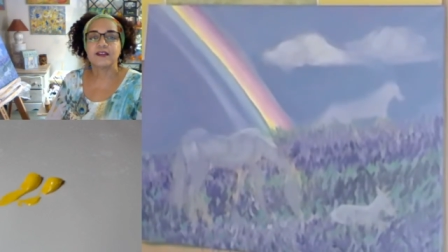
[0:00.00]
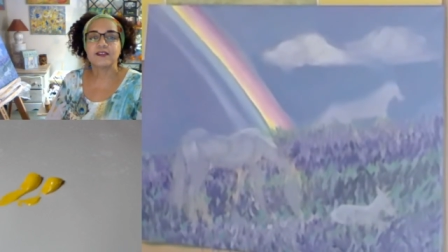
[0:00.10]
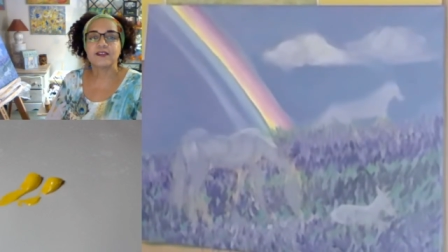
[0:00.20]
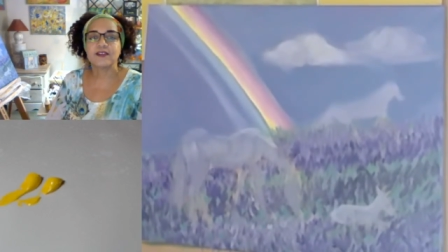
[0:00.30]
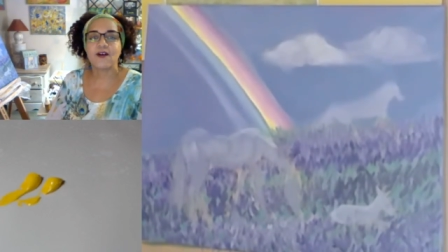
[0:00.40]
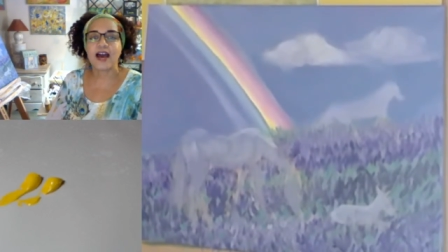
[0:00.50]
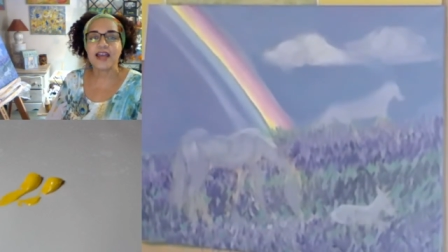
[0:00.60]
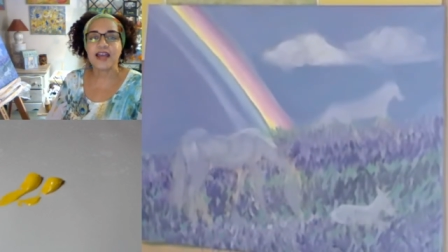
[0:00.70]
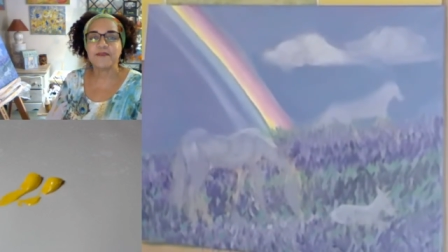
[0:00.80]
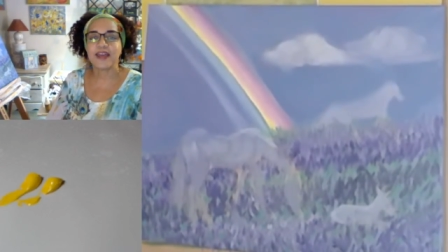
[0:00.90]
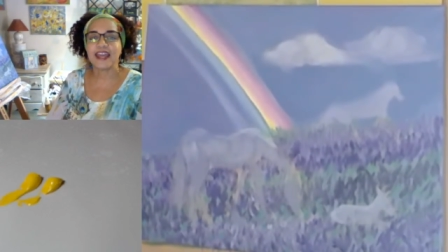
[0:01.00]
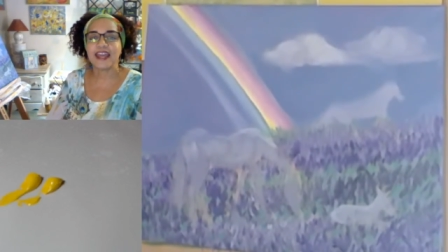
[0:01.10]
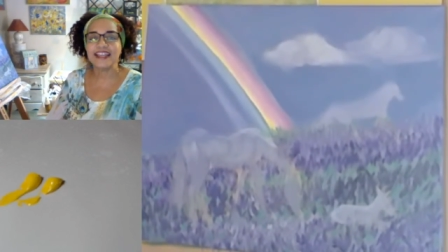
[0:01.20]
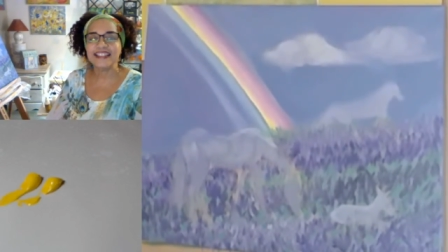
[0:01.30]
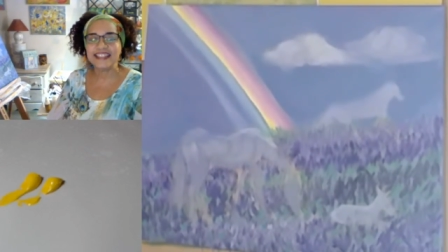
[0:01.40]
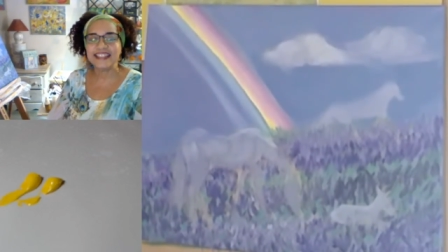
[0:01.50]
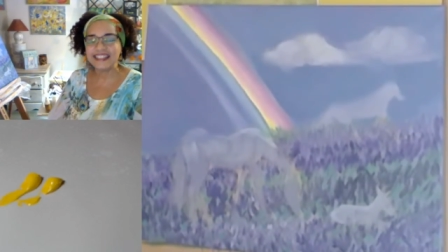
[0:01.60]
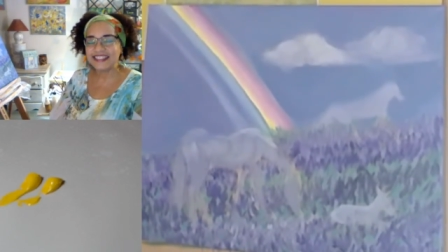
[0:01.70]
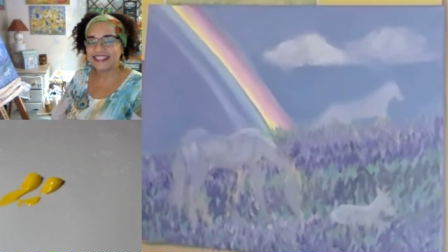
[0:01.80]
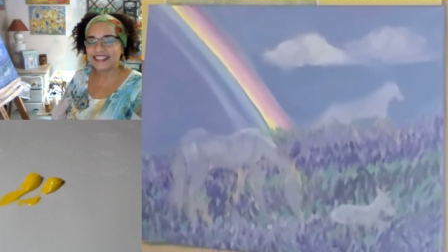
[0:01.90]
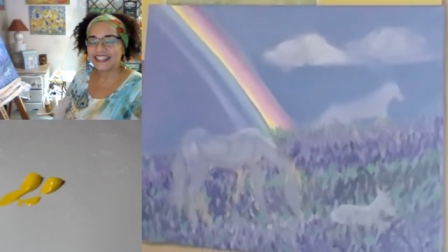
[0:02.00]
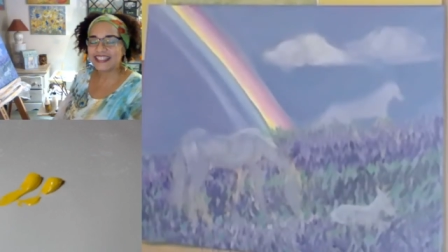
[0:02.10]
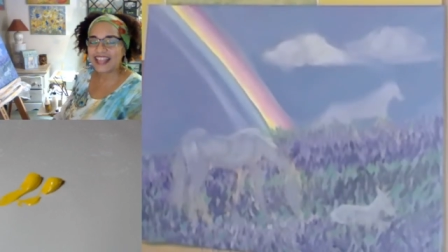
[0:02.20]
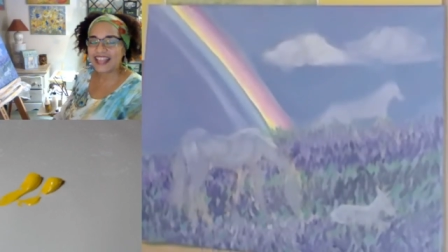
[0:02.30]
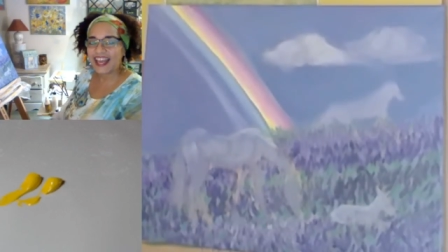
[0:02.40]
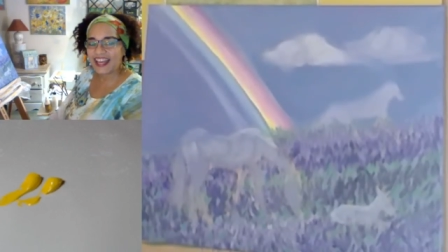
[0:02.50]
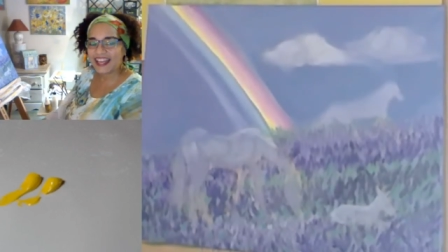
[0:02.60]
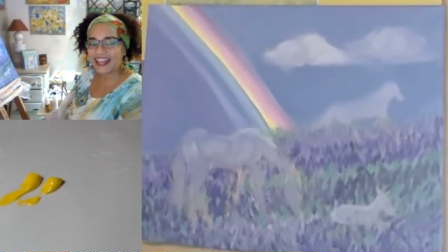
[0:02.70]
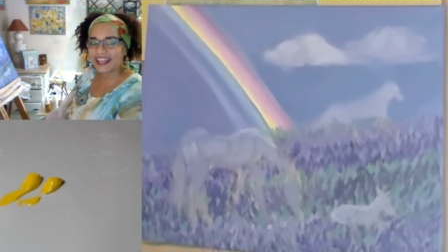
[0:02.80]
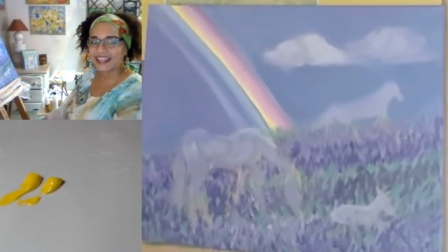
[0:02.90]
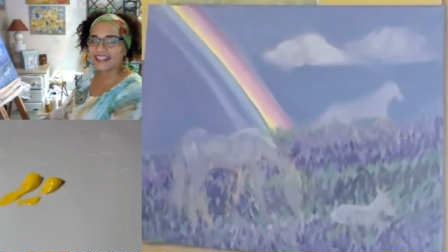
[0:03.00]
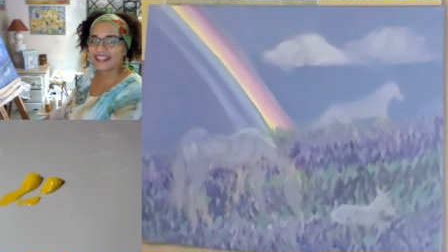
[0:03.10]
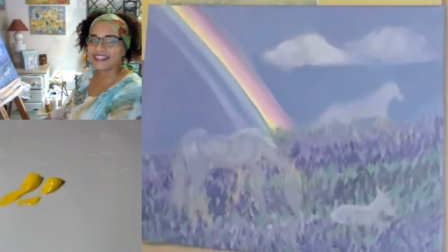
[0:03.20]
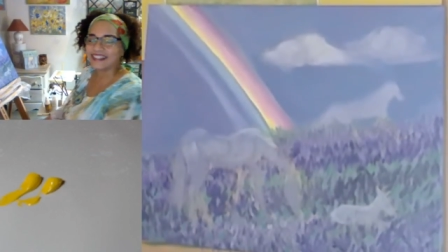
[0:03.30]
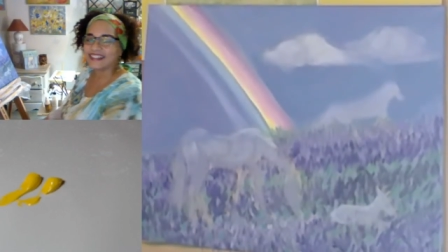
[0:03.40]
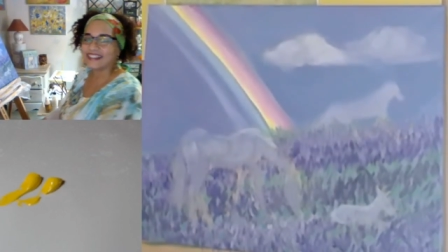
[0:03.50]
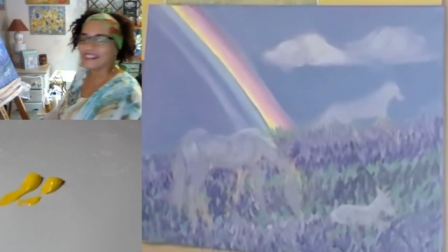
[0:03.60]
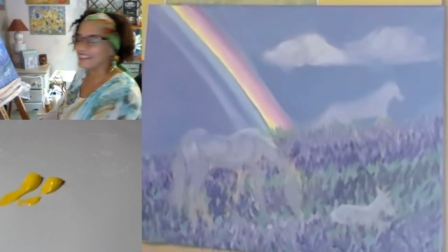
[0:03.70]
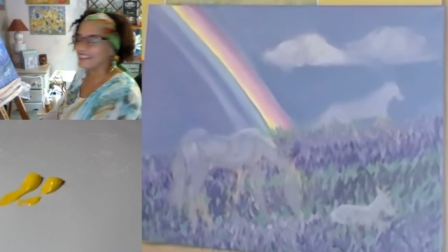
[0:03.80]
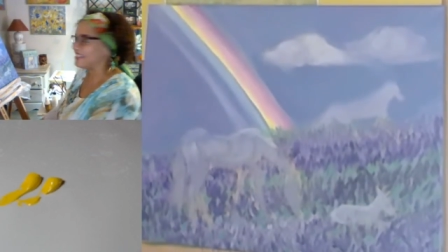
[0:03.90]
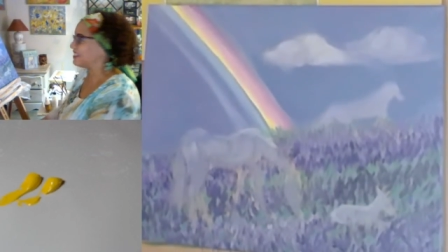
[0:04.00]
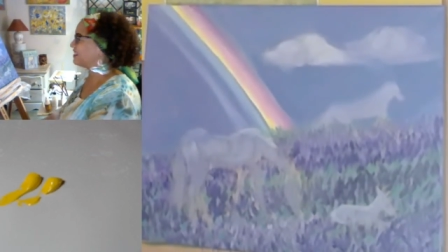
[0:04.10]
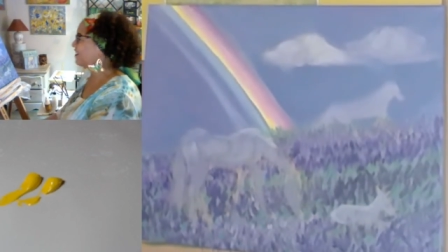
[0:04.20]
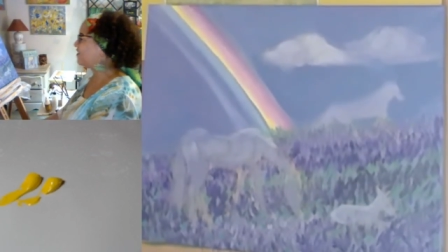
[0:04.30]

So hi Peyton, yay! So